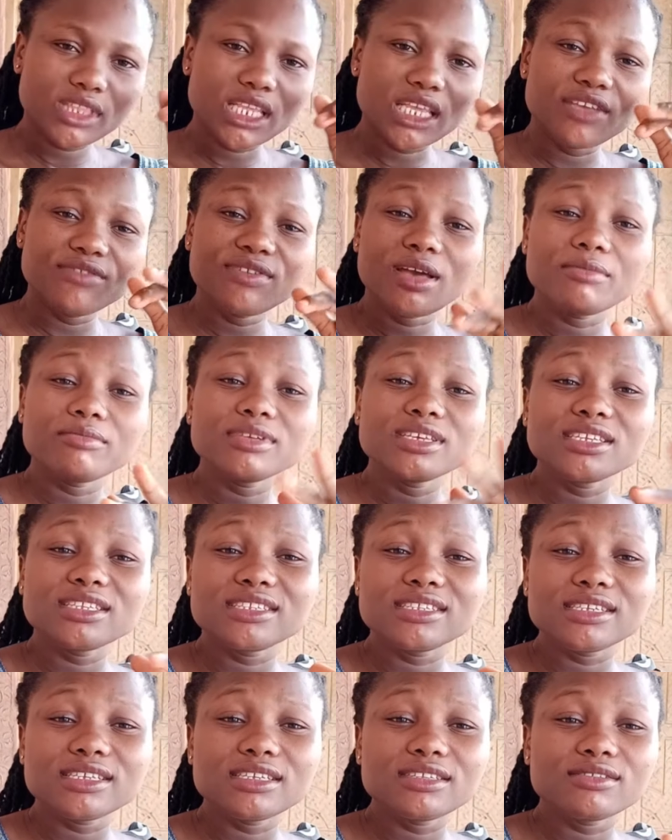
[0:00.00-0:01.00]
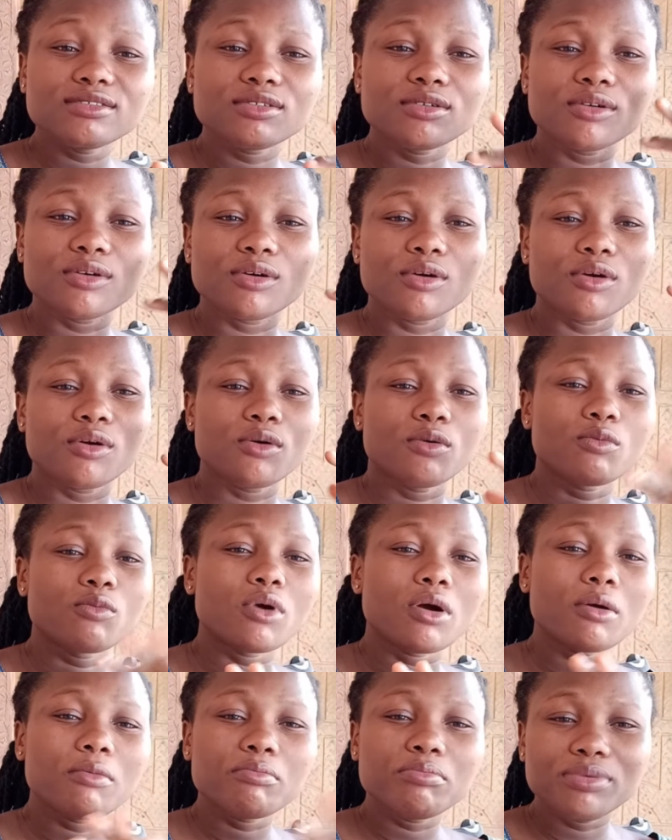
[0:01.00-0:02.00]
eating
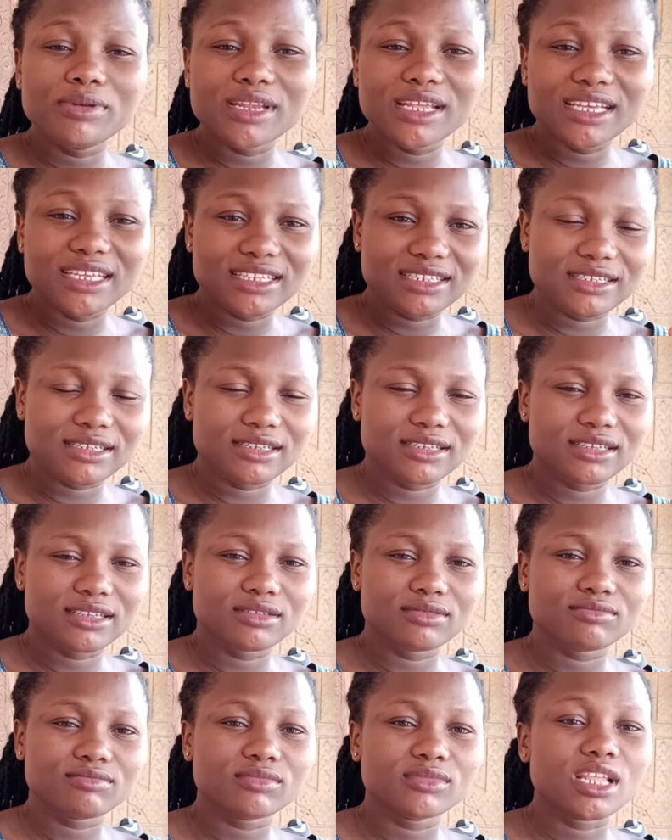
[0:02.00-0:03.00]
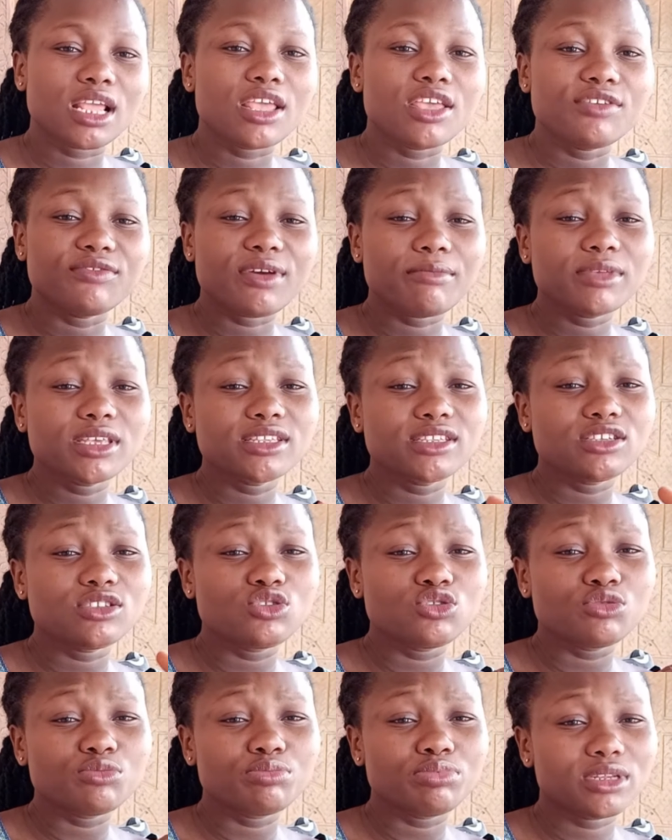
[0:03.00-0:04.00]
one plate, if I'm eating
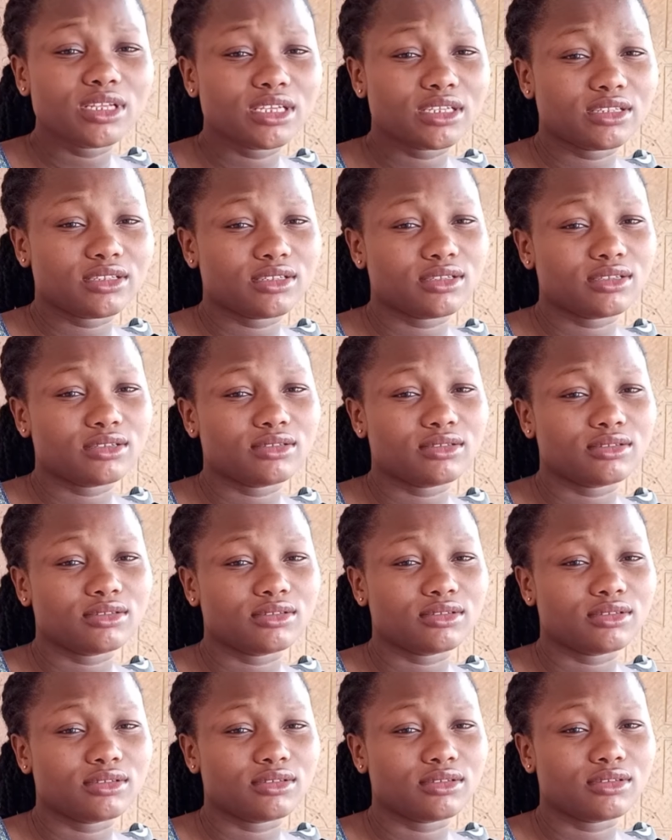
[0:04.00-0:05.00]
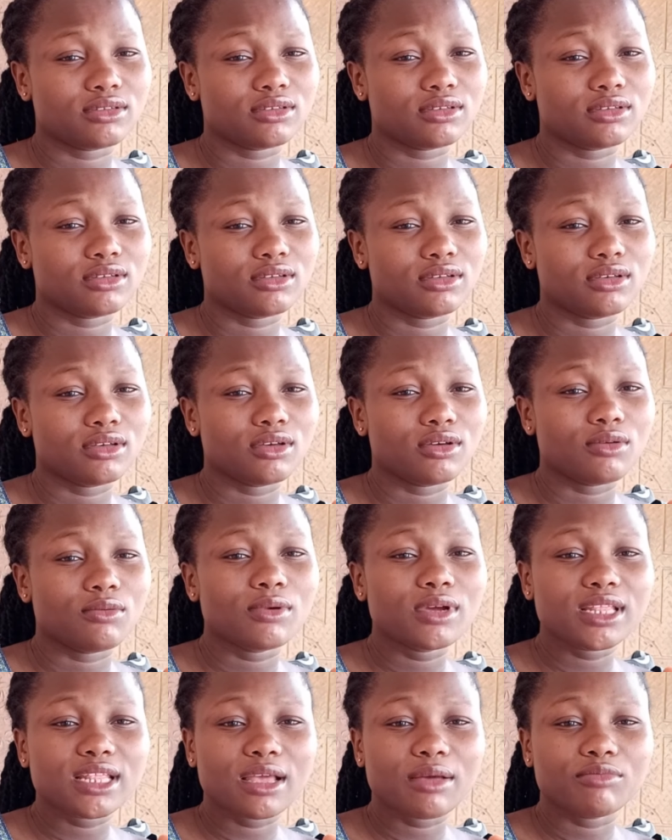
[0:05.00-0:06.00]
two plates
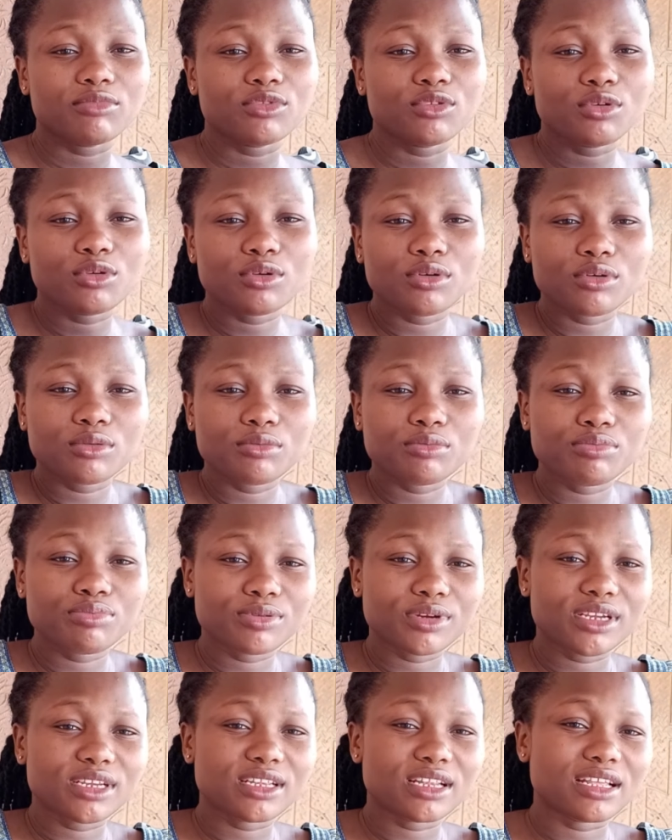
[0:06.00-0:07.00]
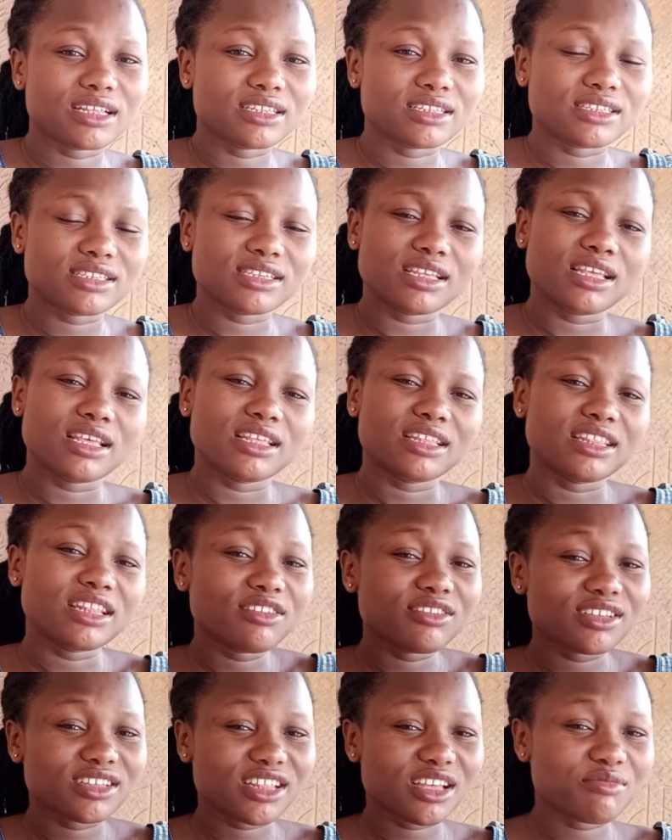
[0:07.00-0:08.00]
when I'm not pregnant,
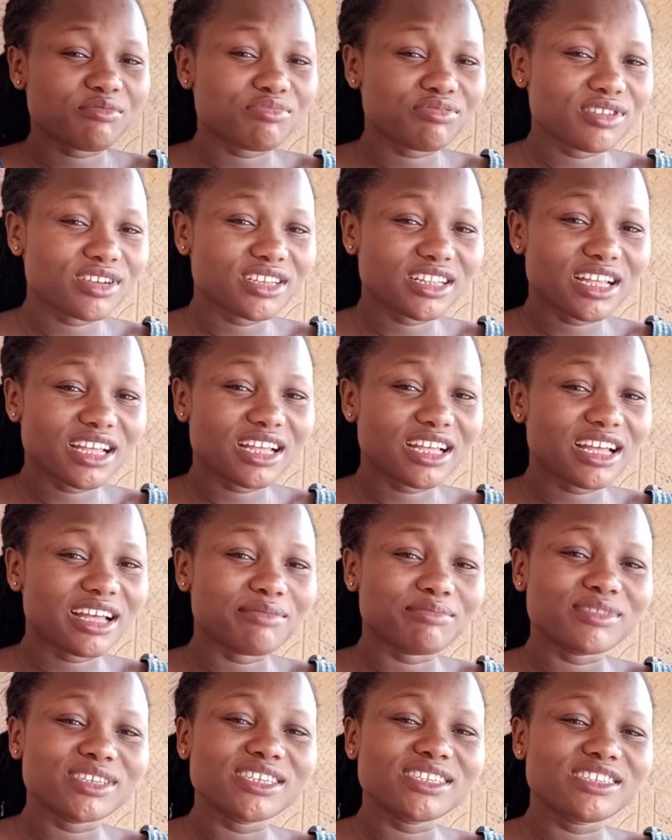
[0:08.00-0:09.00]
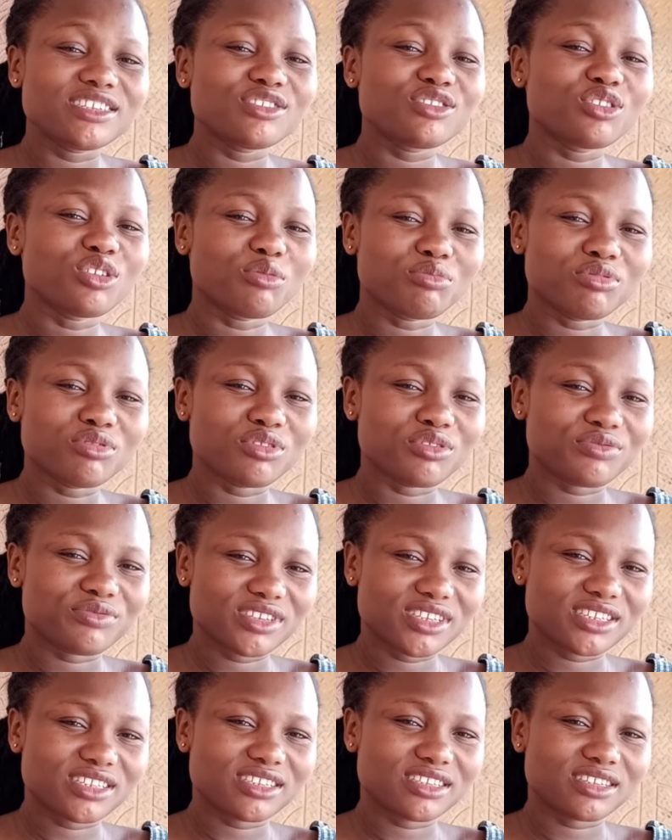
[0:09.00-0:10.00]
now that I'm pregnant, I'm eating double of
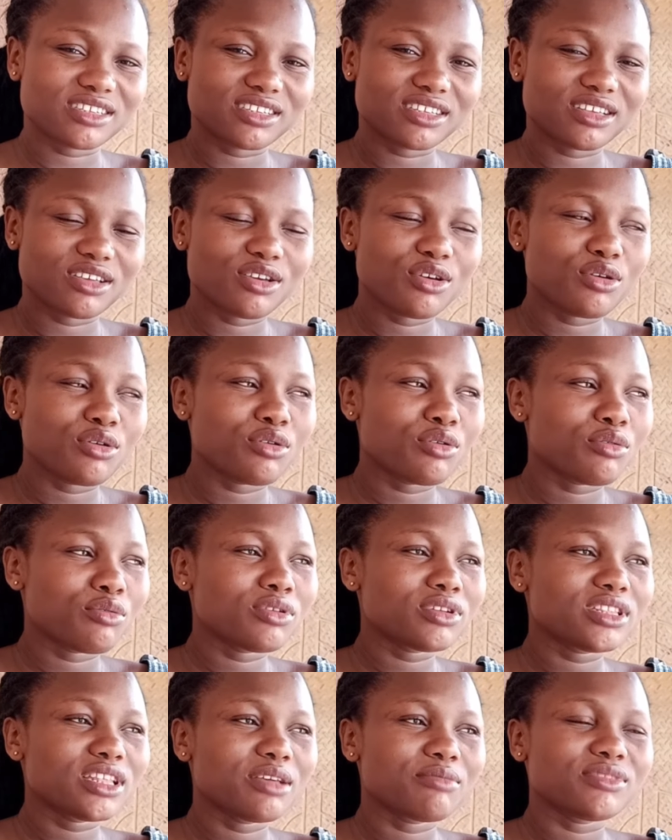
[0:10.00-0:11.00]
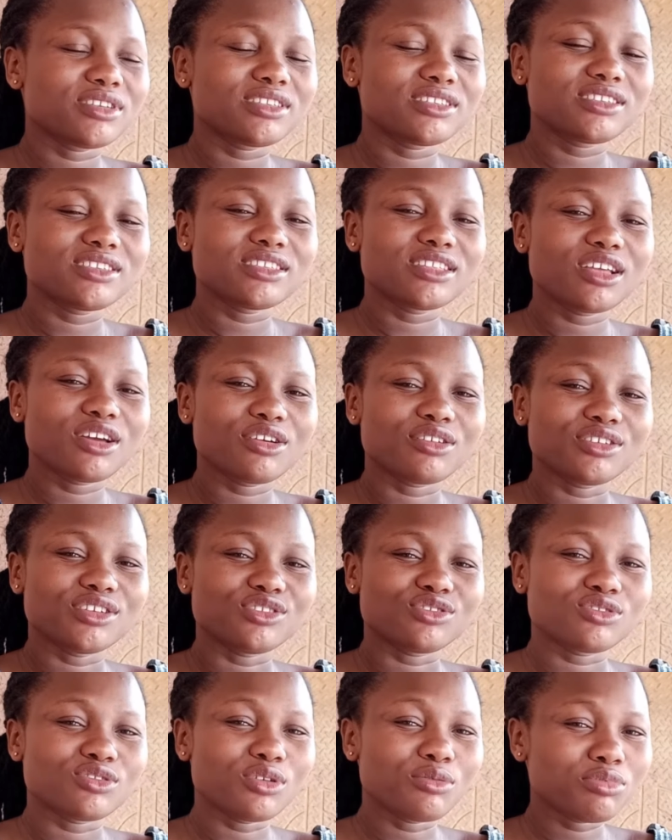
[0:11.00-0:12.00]
it. What I'm eating now
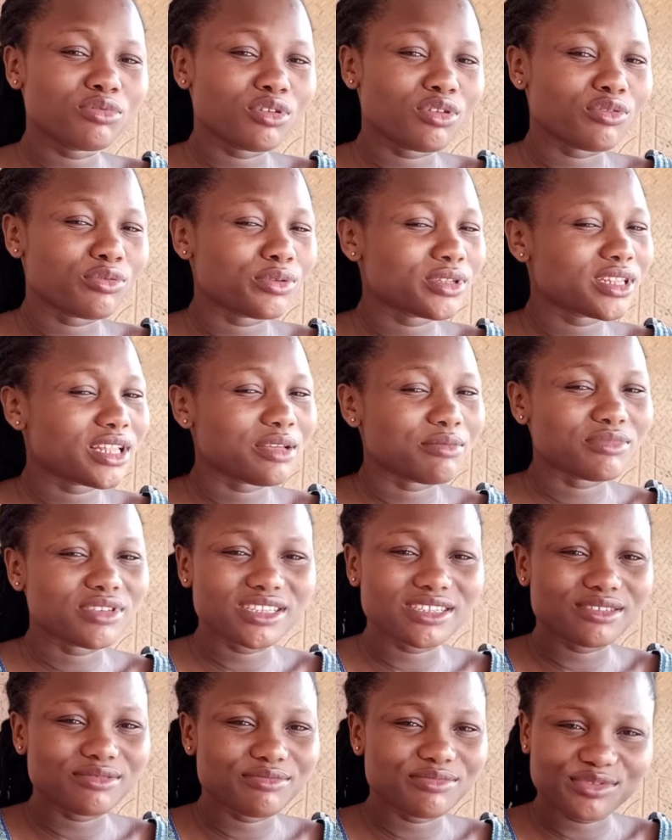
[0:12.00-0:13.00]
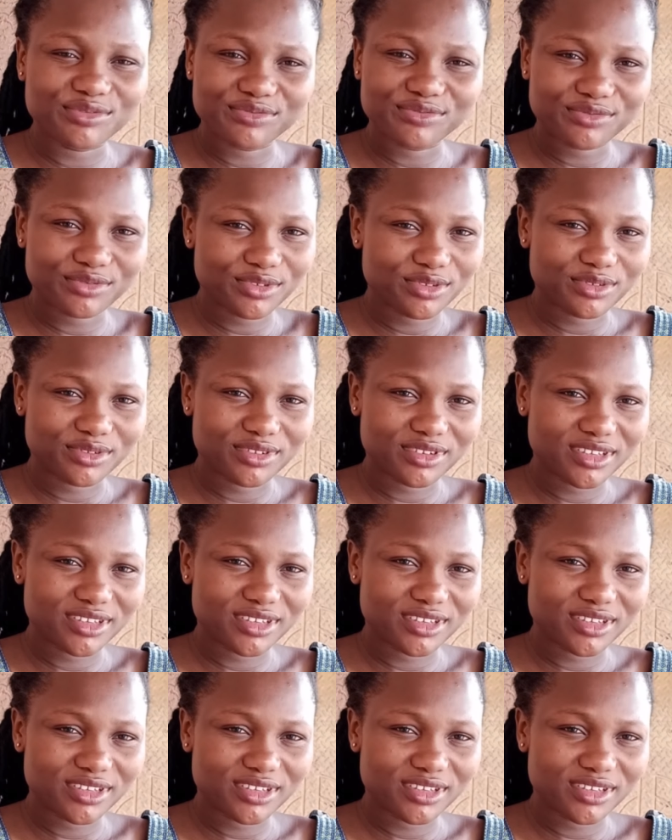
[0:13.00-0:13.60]
is double of what I'm eating before.